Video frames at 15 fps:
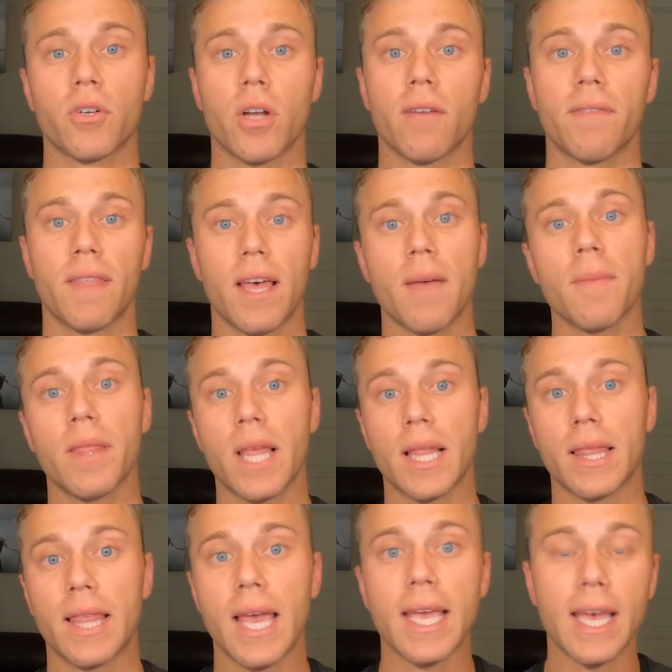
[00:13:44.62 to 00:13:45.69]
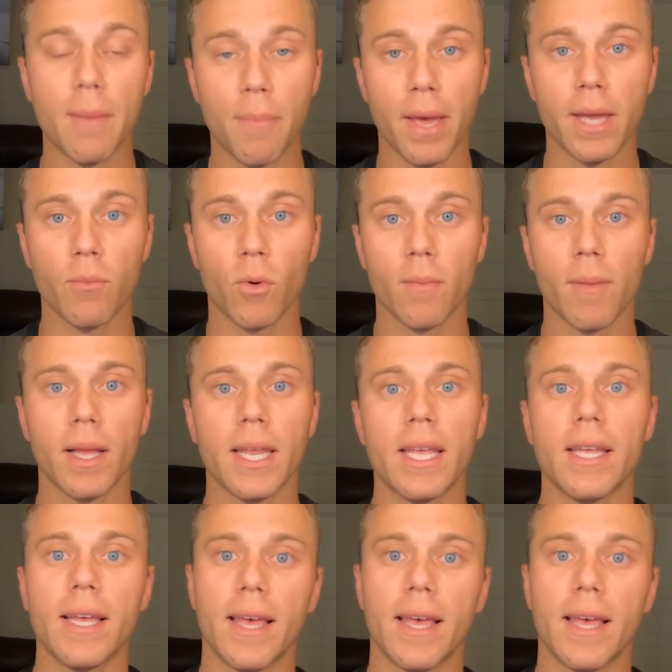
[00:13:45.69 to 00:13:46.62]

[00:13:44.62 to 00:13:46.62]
off them, and then they get paid more money,